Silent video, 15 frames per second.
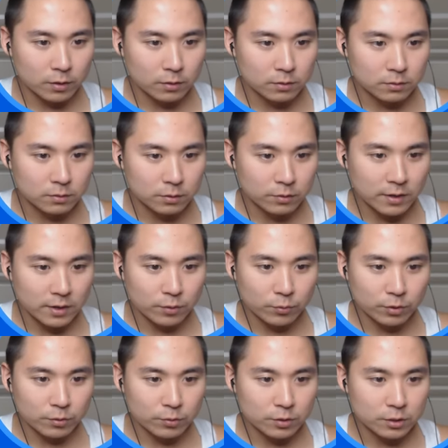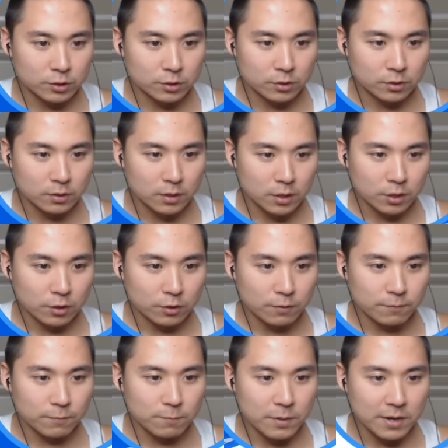real. You're not a real creature. You're
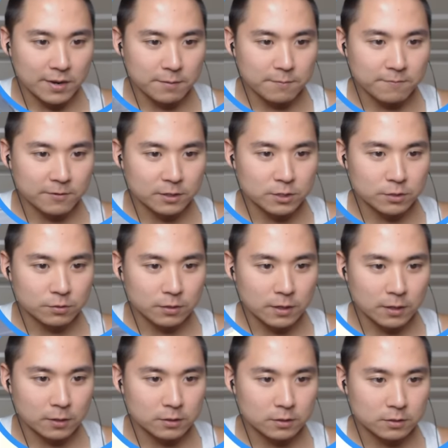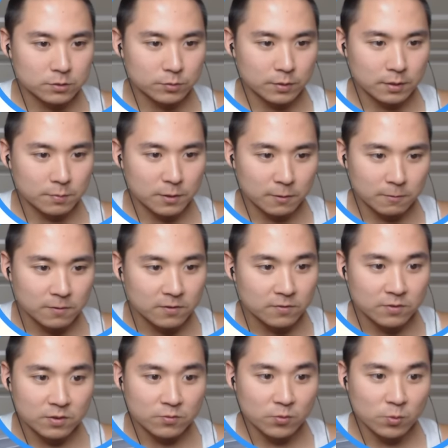a made up fictional character, so we can make fun
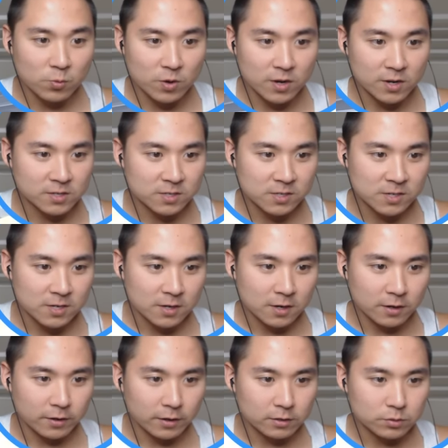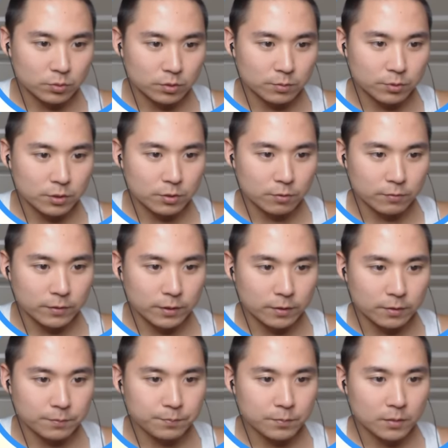of you if we want. Alright, so we're gonna put you over
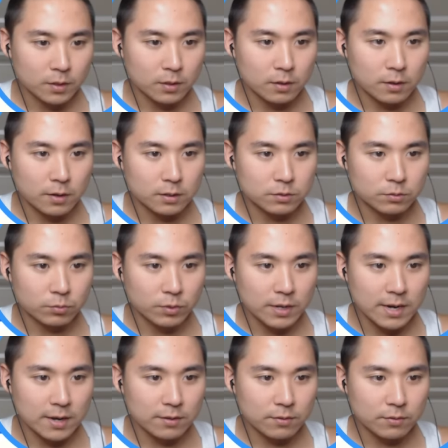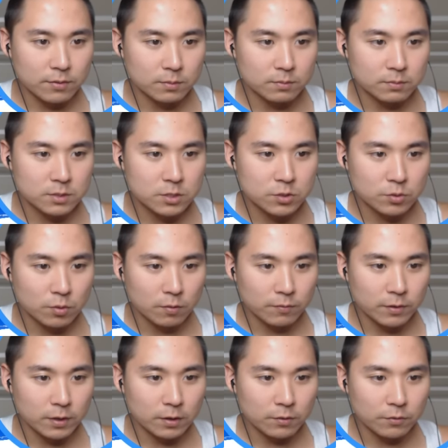here. Alright, so we got them two
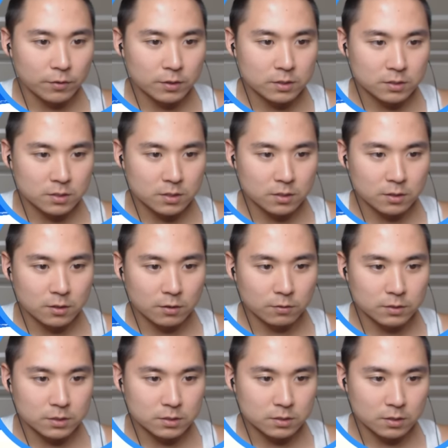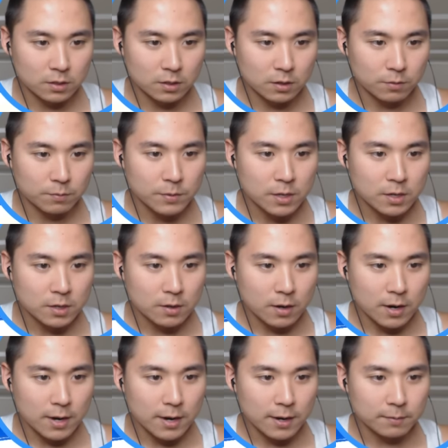over here. They're just gonna, you know, just, you know,
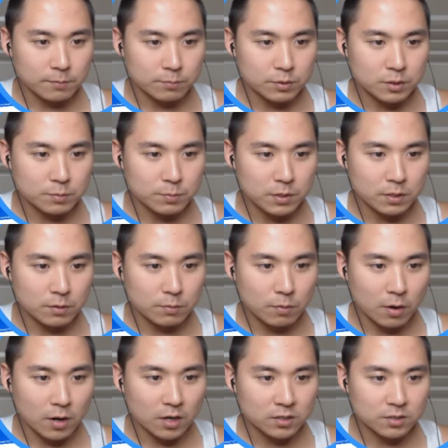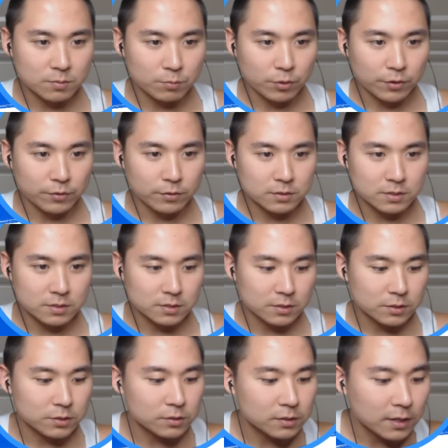uh, just be awesome brothers and
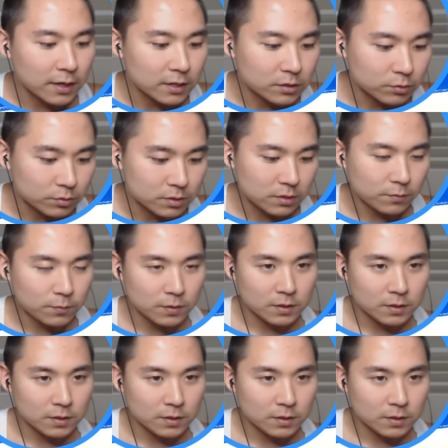sisters, guys. Let's see if